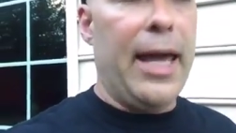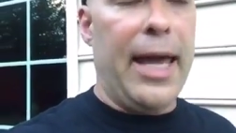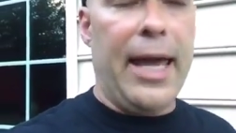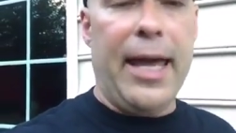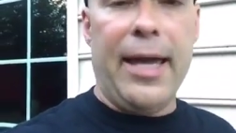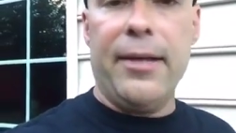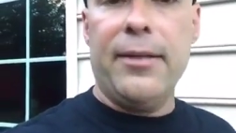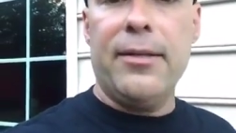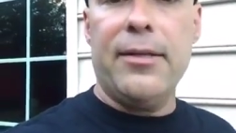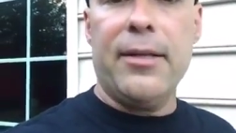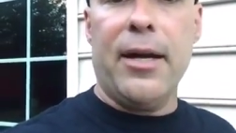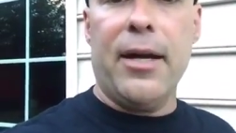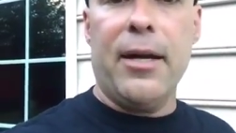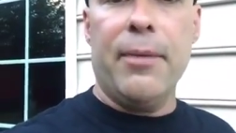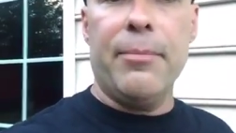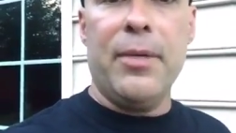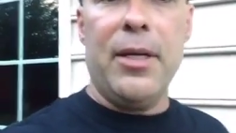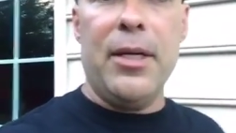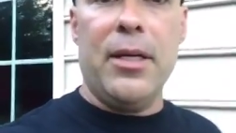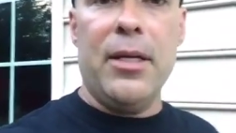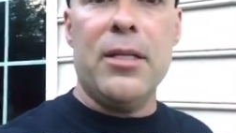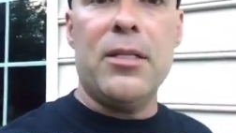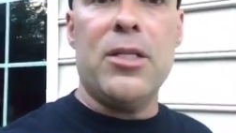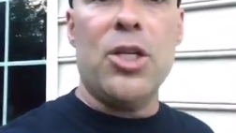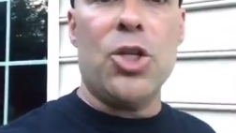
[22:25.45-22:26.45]
And
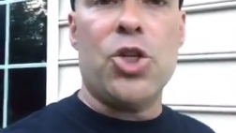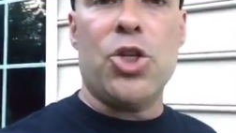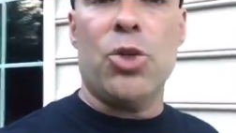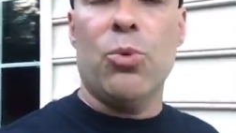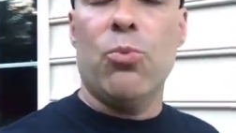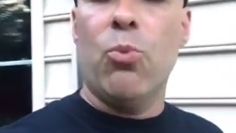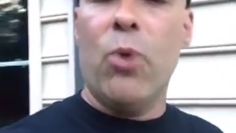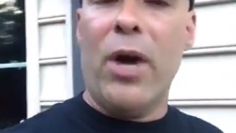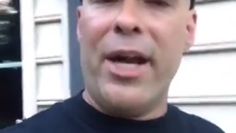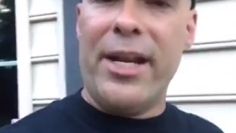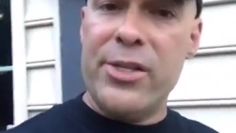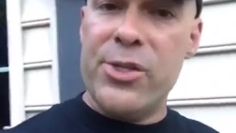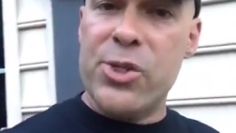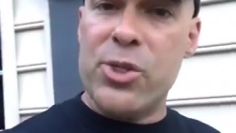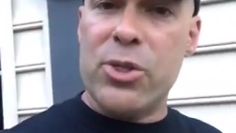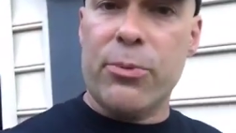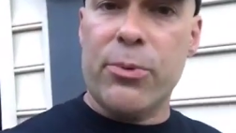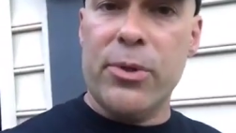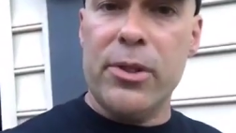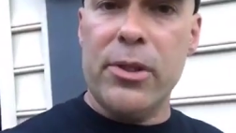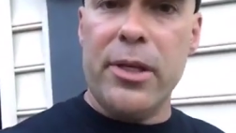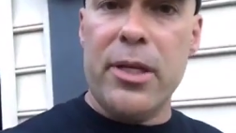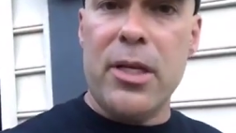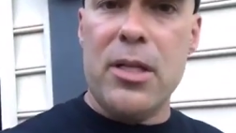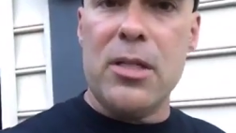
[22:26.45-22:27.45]
in addition, when is
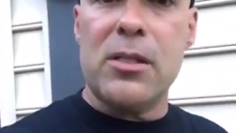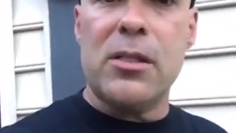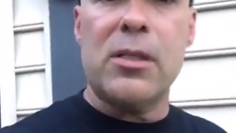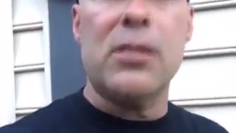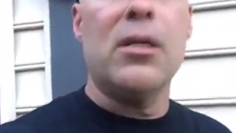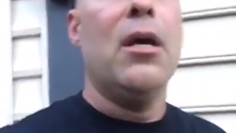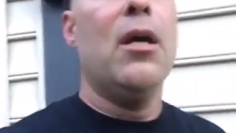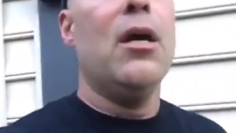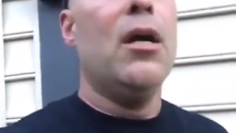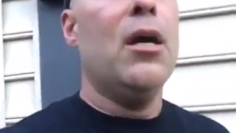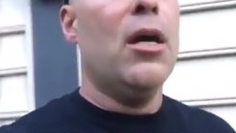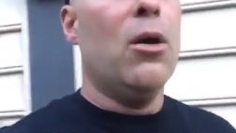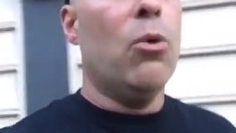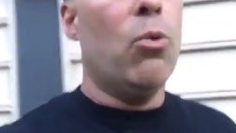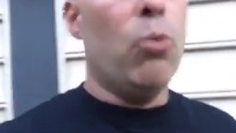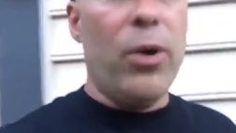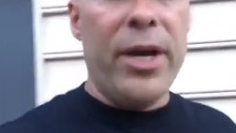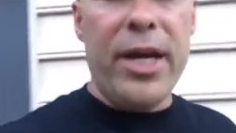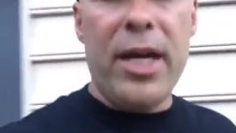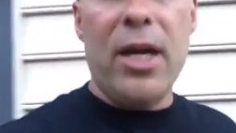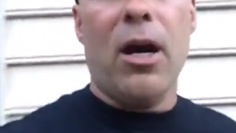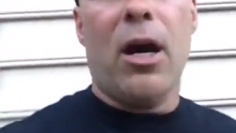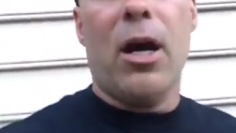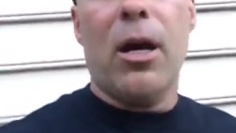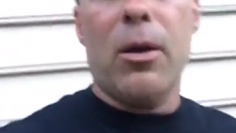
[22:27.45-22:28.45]
the release?
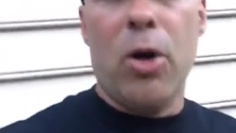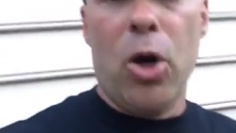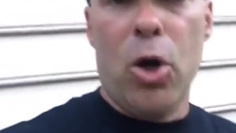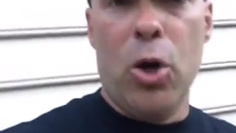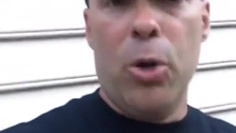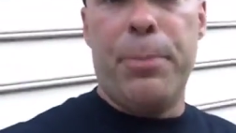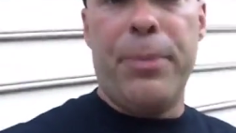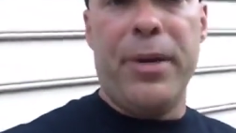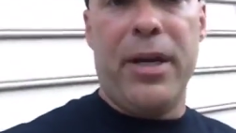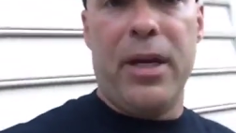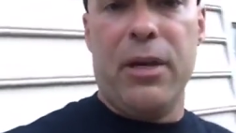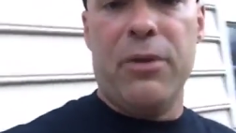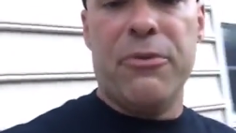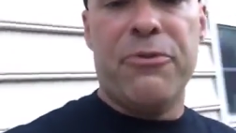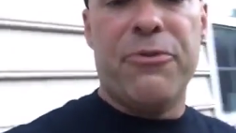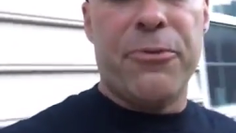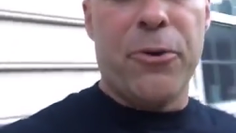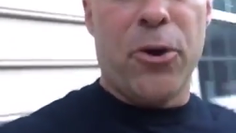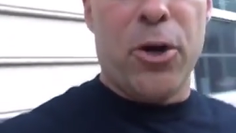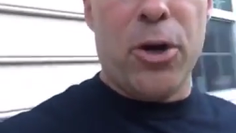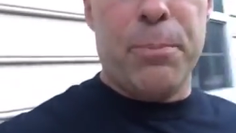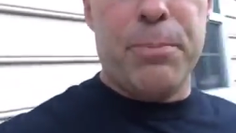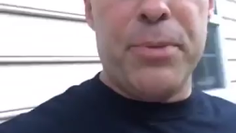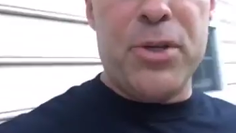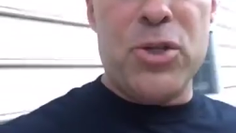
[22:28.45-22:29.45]
We are hoping
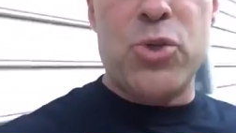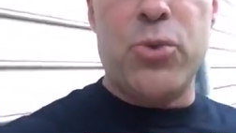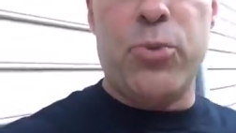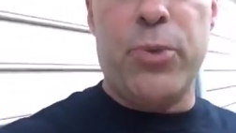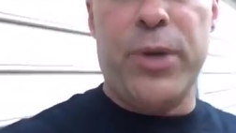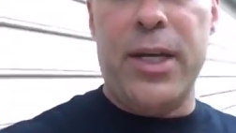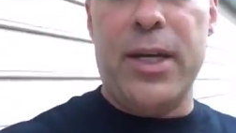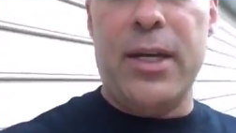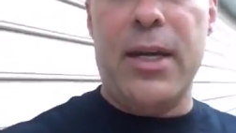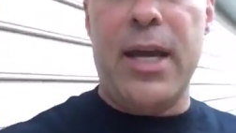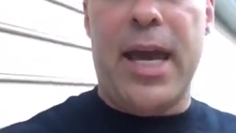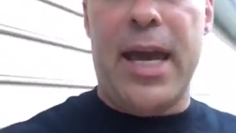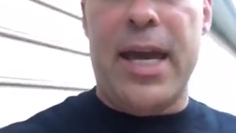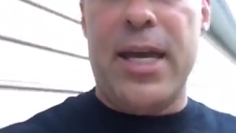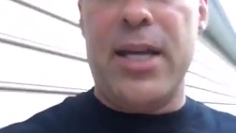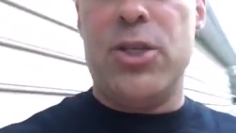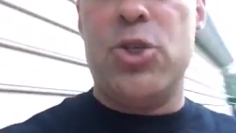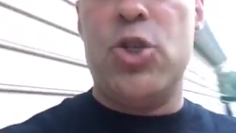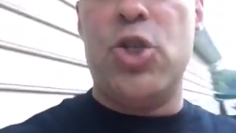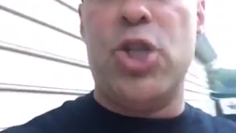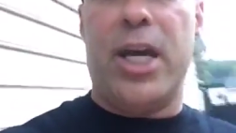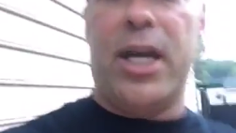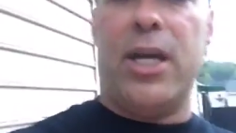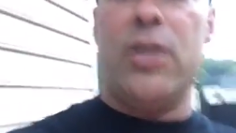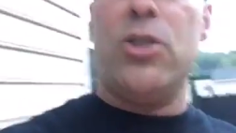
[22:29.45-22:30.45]
for between
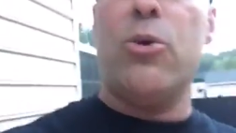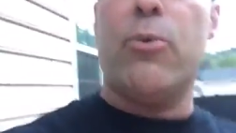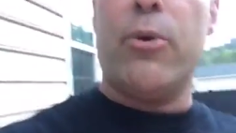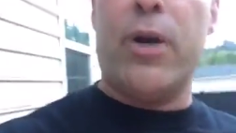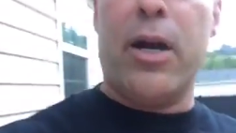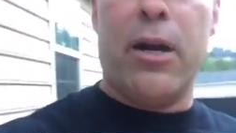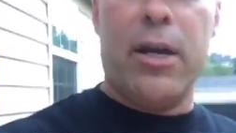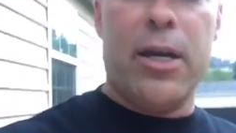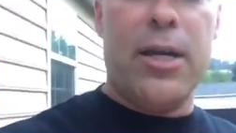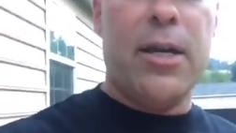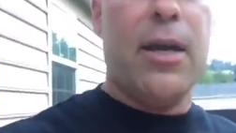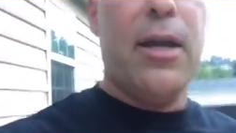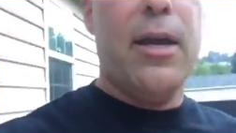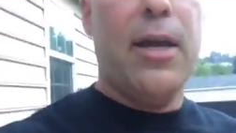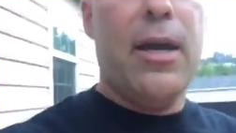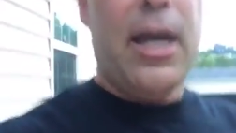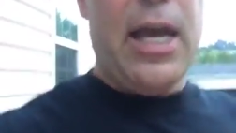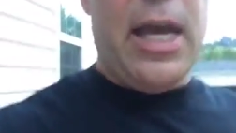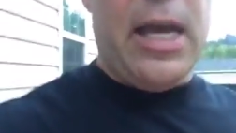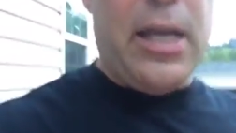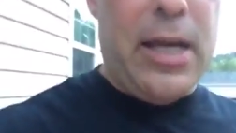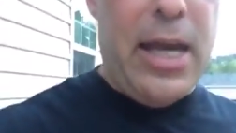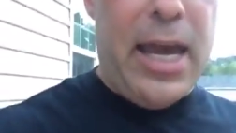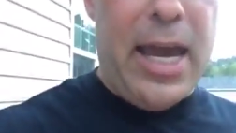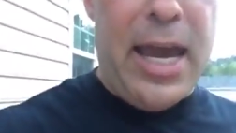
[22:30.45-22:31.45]
a January
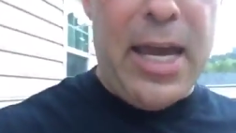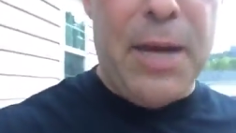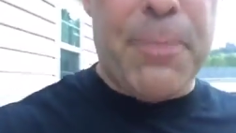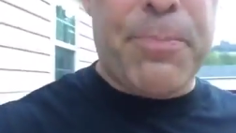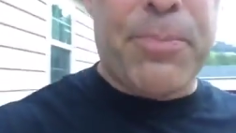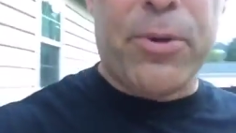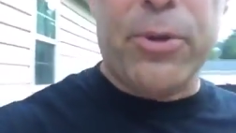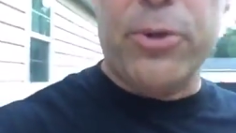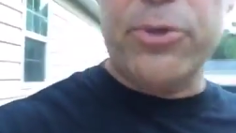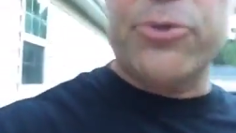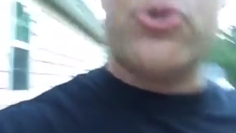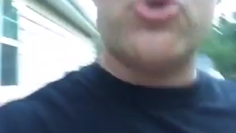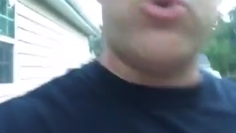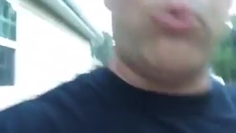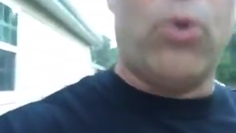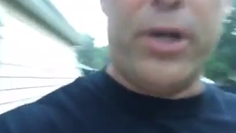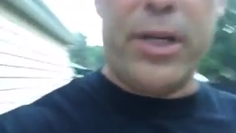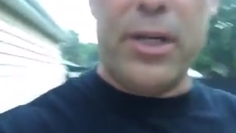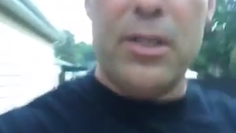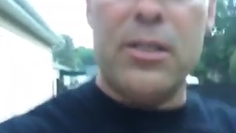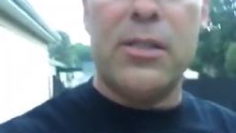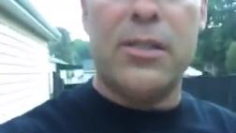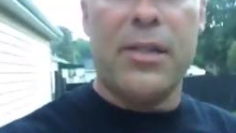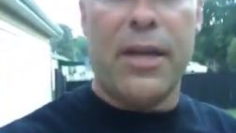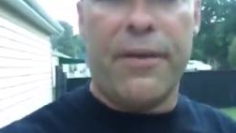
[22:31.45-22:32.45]
and April
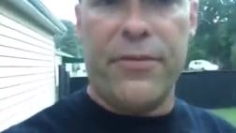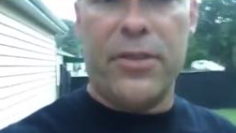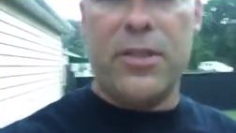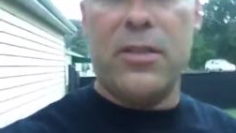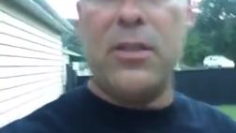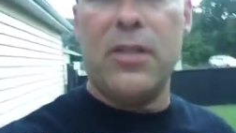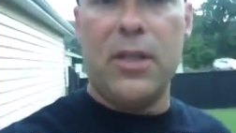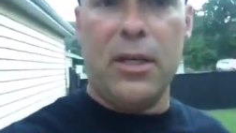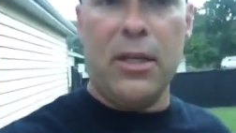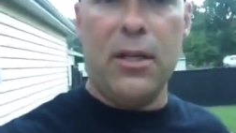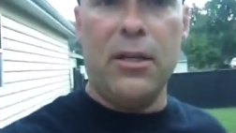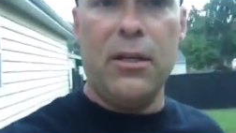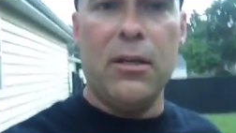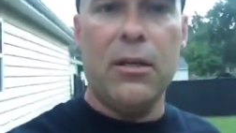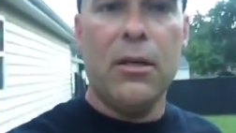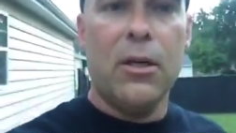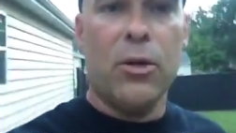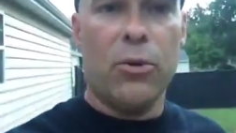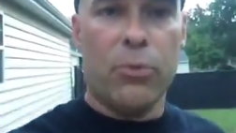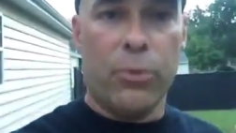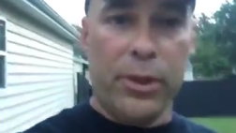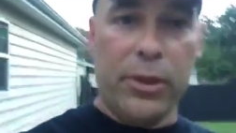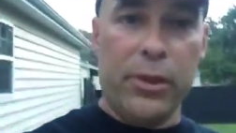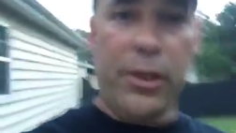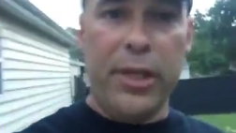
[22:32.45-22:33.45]
2017
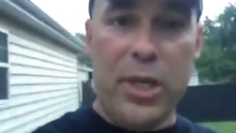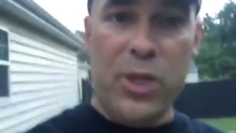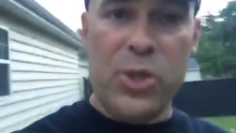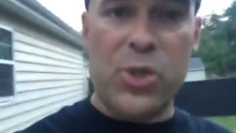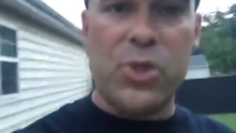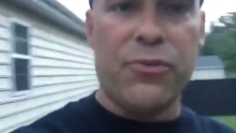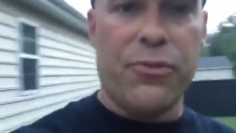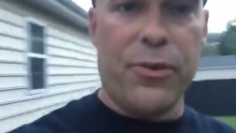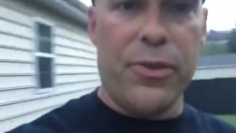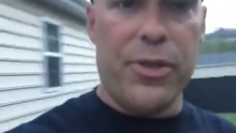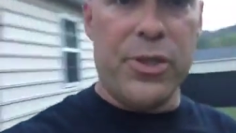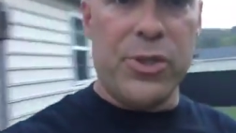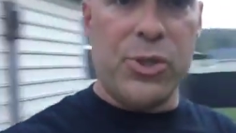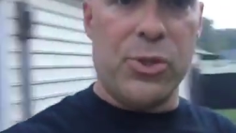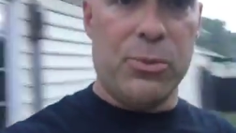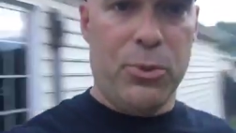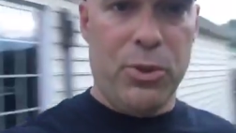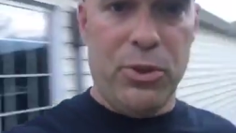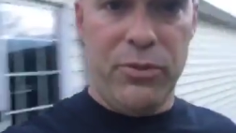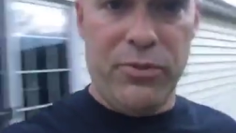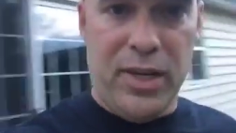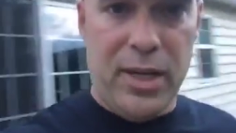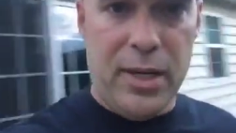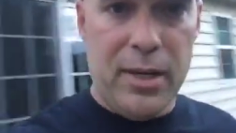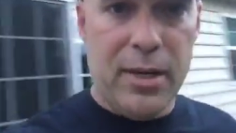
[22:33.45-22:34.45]
release for this
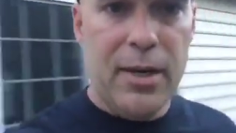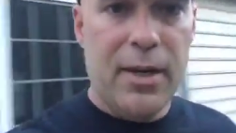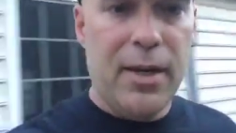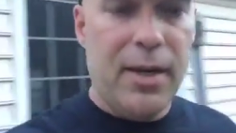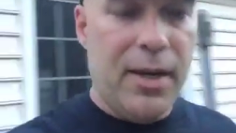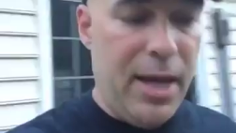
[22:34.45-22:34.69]
movie.